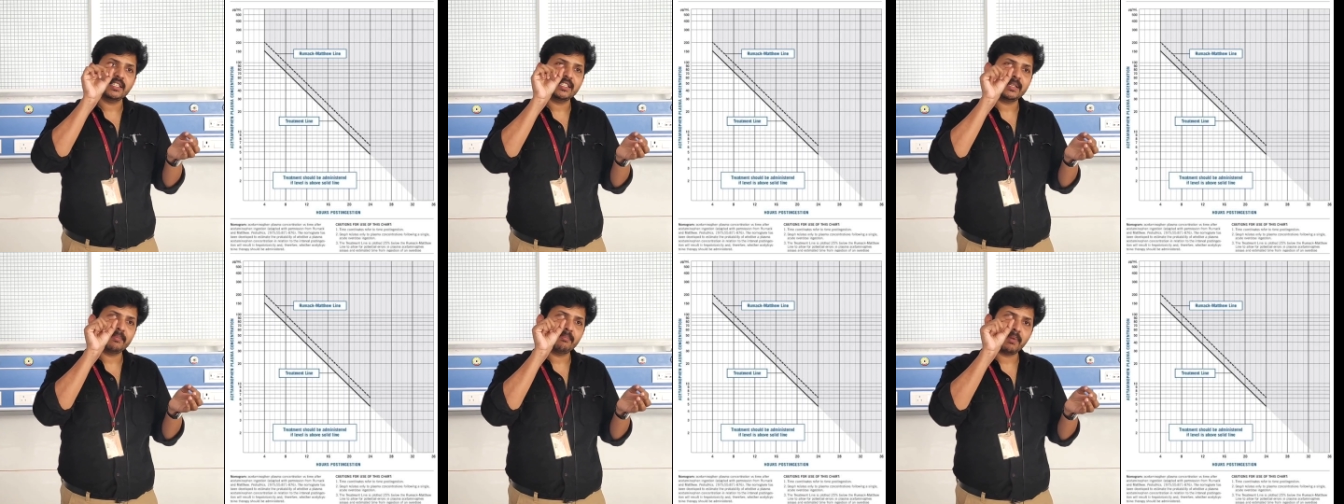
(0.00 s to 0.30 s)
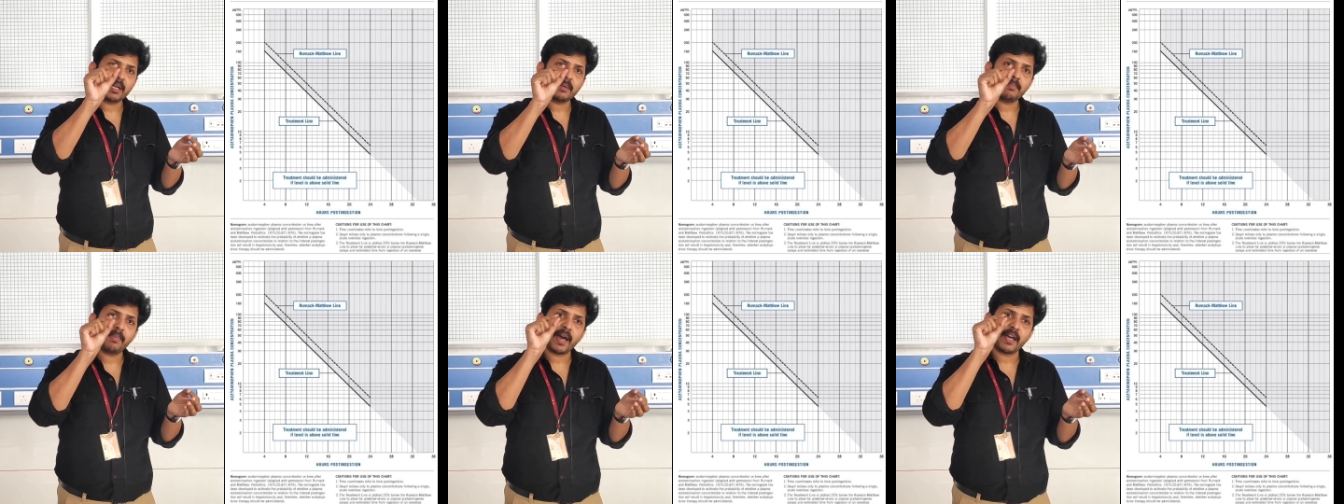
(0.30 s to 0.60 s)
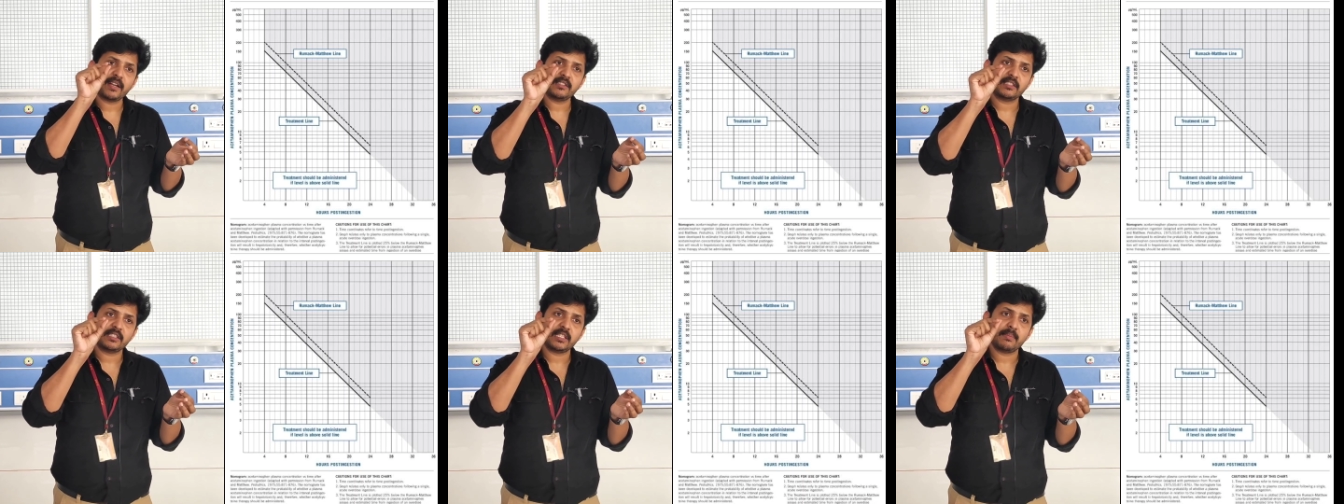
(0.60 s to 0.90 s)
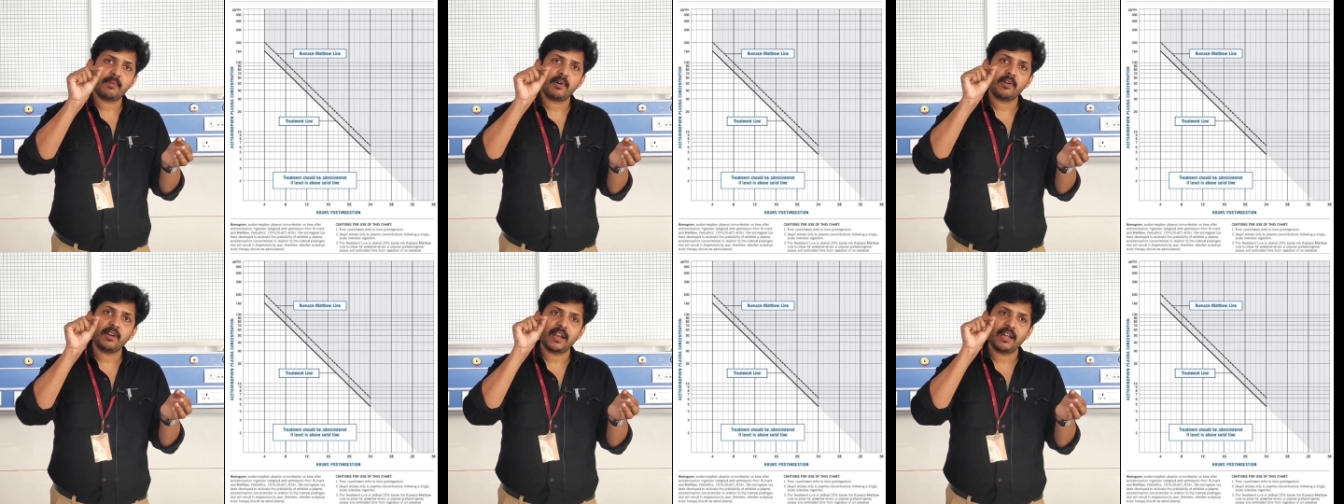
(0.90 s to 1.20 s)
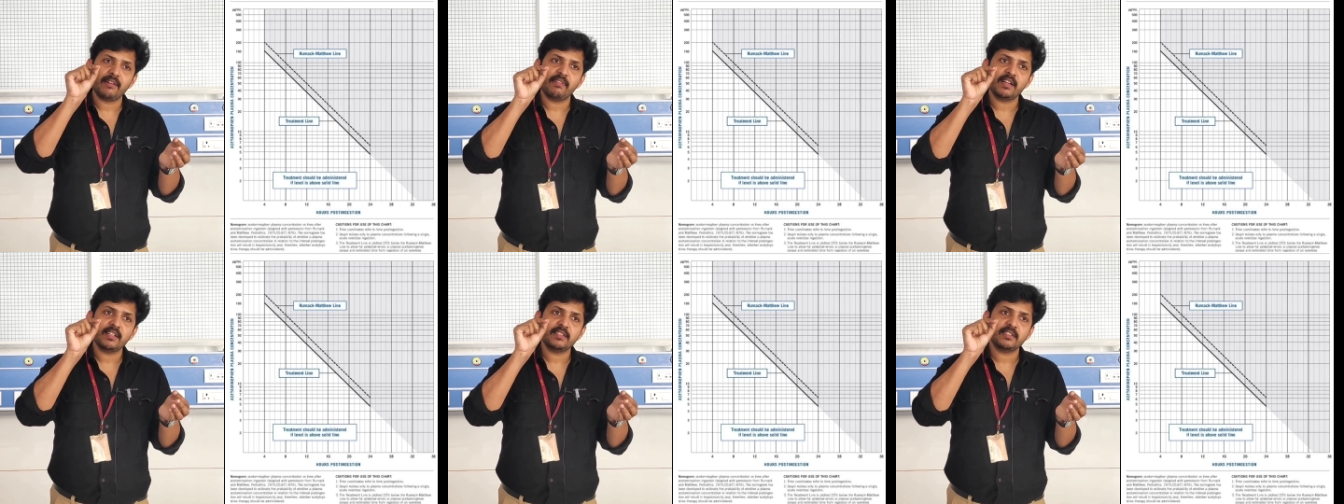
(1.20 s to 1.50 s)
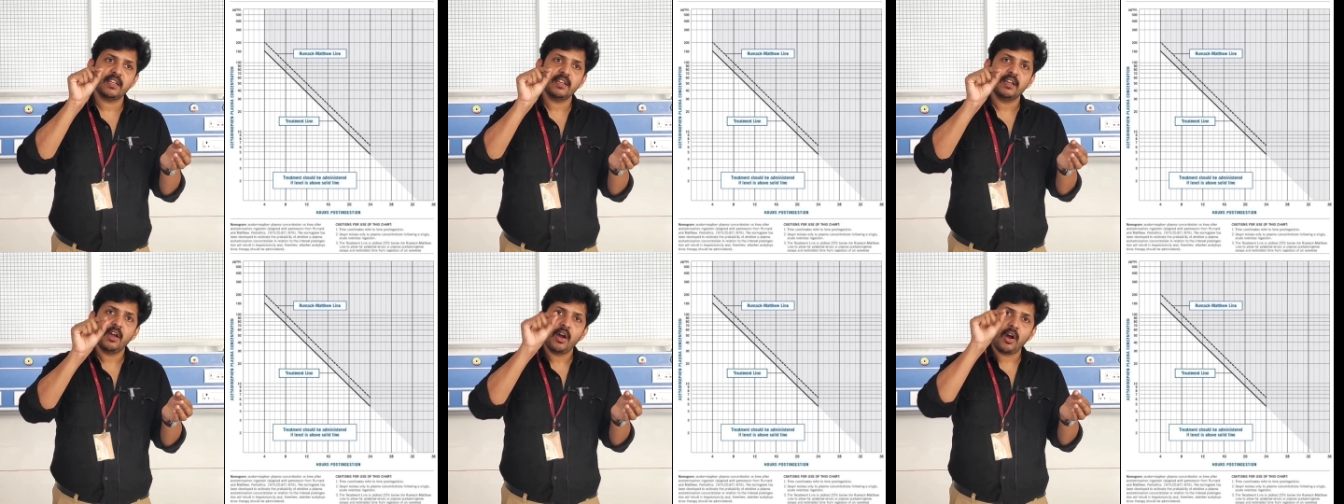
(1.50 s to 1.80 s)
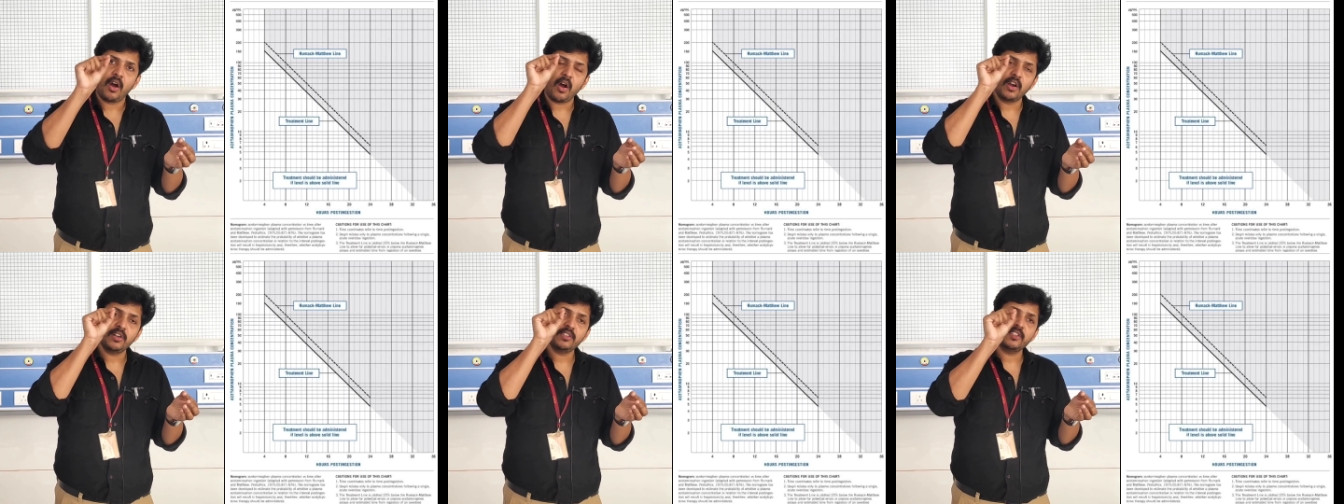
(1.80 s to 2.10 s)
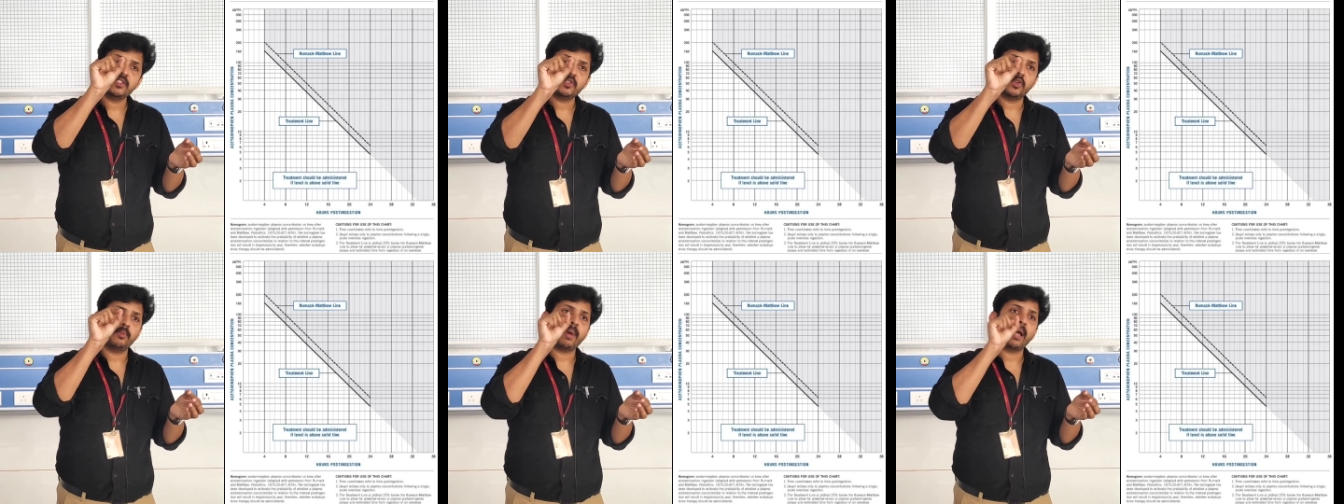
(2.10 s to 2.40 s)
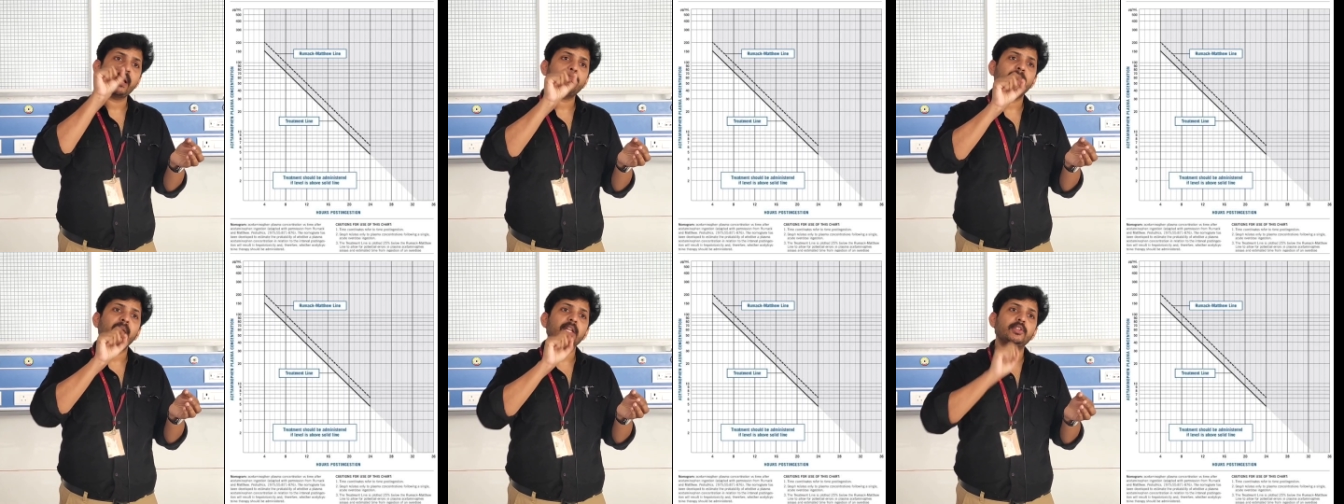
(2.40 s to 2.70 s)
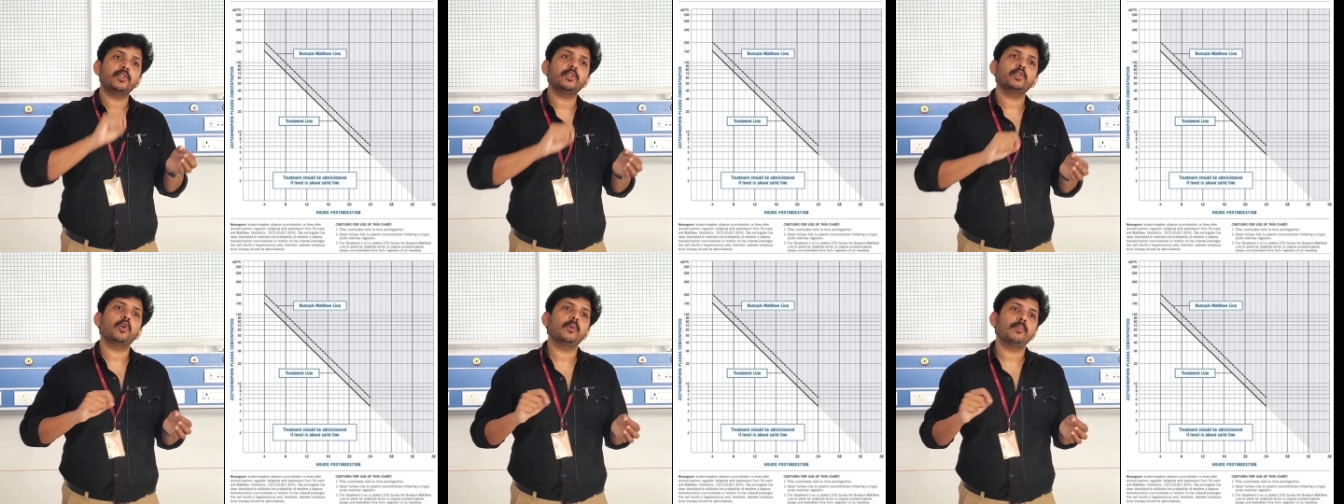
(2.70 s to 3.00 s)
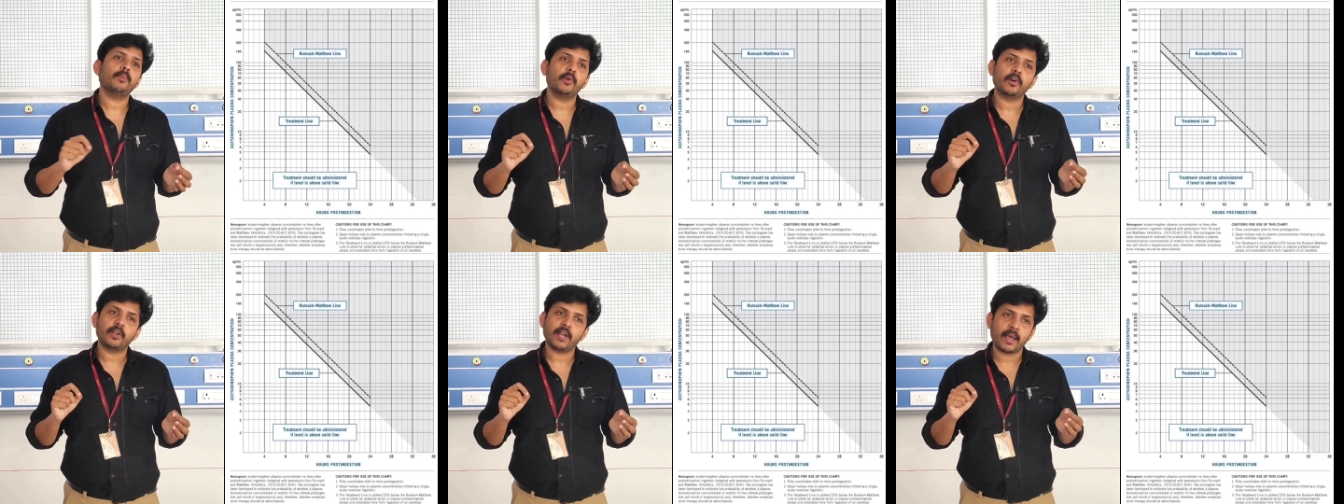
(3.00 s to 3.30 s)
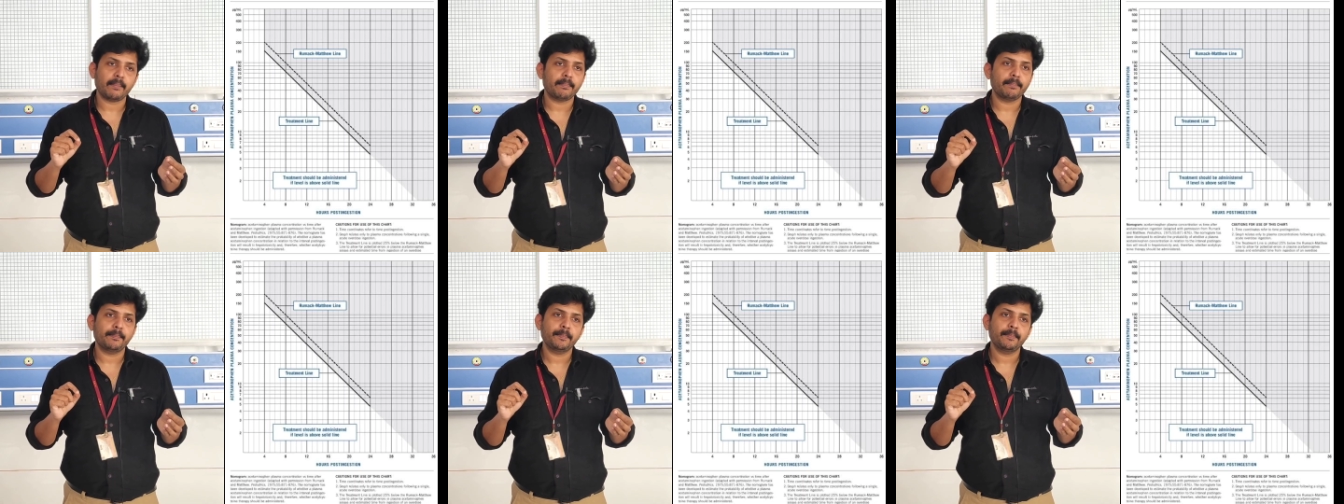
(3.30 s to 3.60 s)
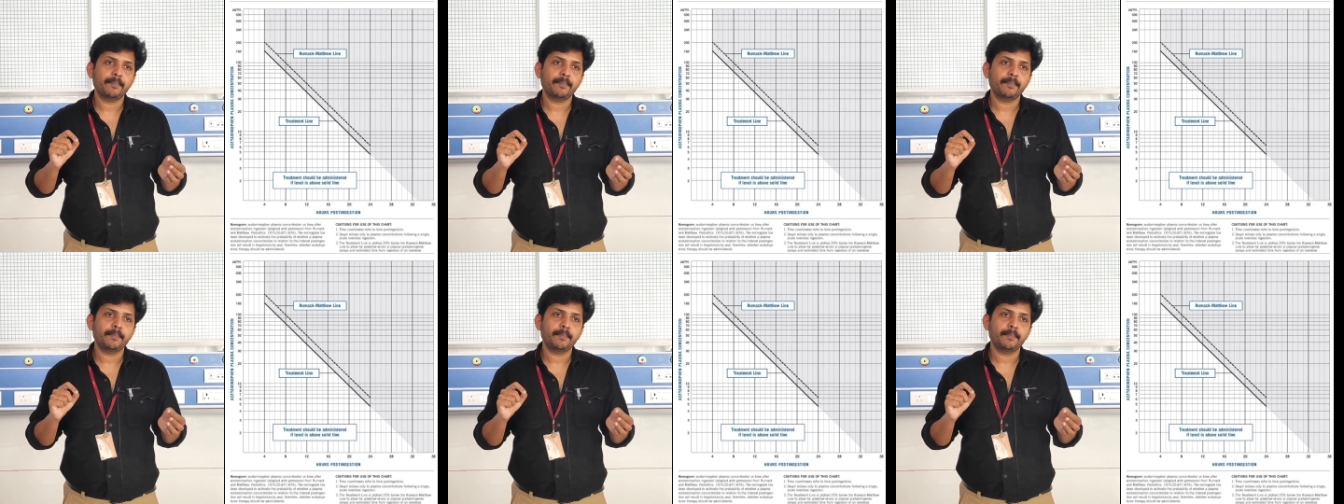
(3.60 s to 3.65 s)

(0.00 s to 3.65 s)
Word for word: the blood paracetamol levels on this Rumack Matthew nomogram.